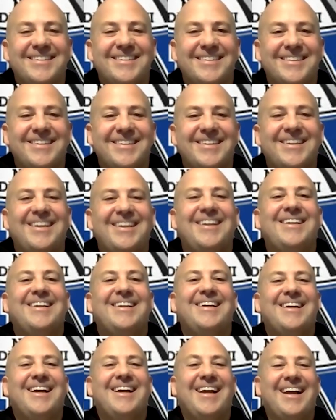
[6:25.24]

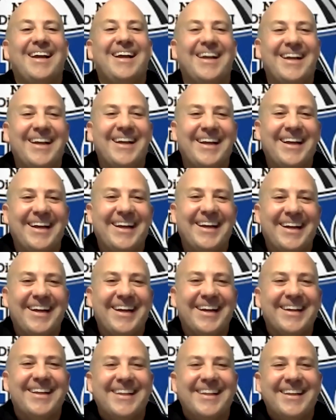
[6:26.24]

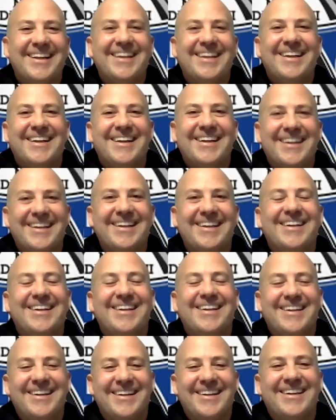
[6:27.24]

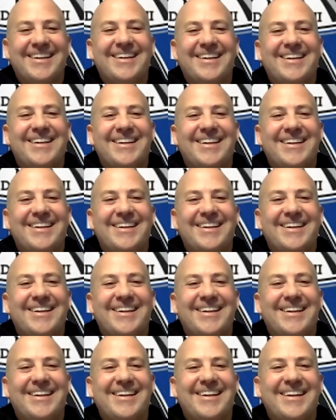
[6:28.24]

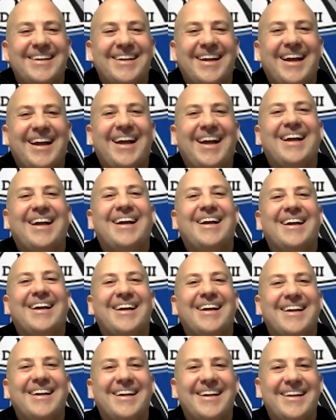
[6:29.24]

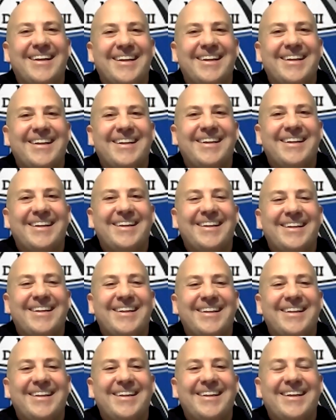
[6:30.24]

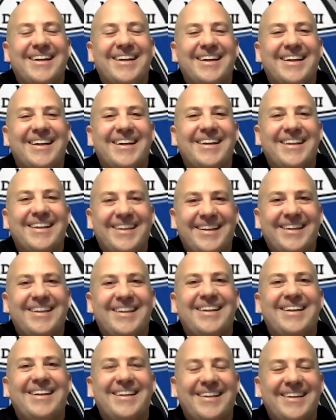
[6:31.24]

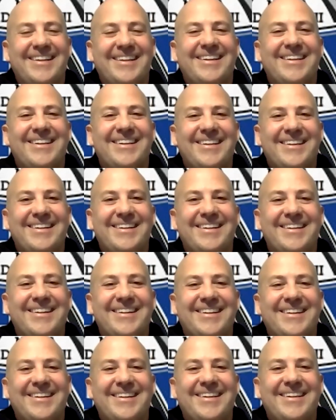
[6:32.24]
This person isn't speaking.